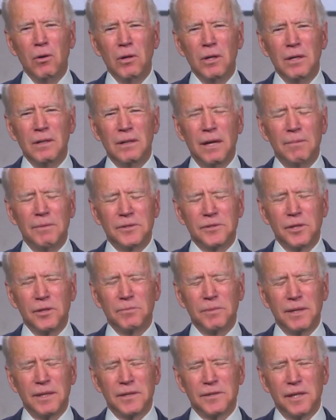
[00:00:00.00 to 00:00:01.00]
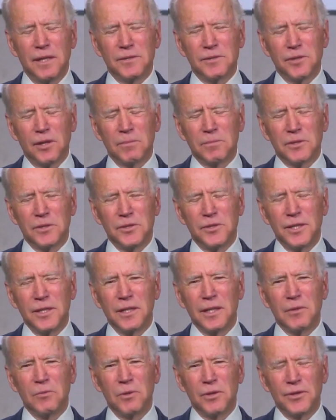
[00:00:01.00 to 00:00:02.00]
or Elizabeth Warren. How
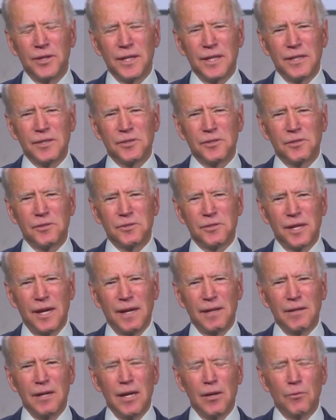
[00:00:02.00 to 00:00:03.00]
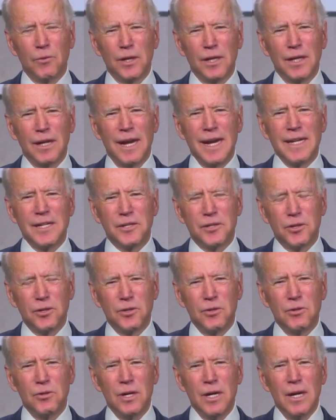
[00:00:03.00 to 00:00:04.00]
about that at Treasury?
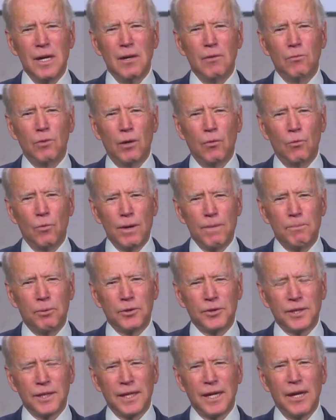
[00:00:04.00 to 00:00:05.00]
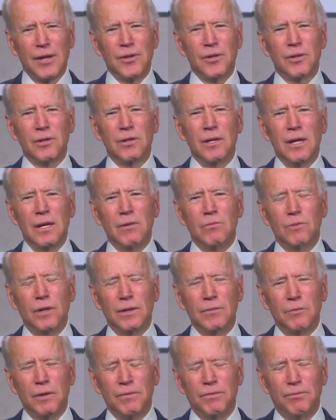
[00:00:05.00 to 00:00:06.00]
Elizabeth Warren, who would make, uh,
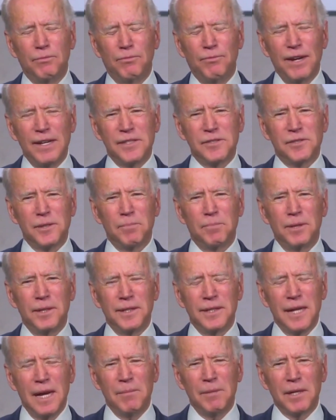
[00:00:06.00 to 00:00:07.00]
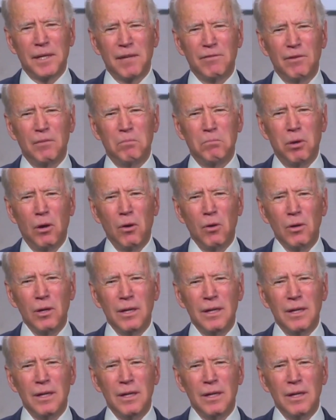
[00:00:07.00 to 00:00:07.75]
well, a, a, lot of